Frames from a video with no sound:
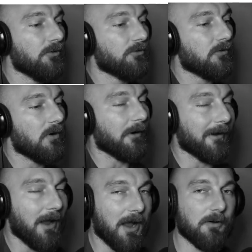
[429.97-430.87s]
Strong
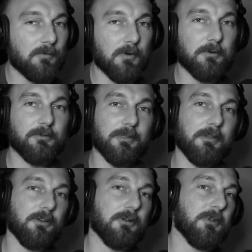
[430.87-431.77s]
guy rowers, I
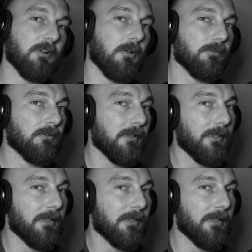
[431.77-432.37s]
think you're going to be closer to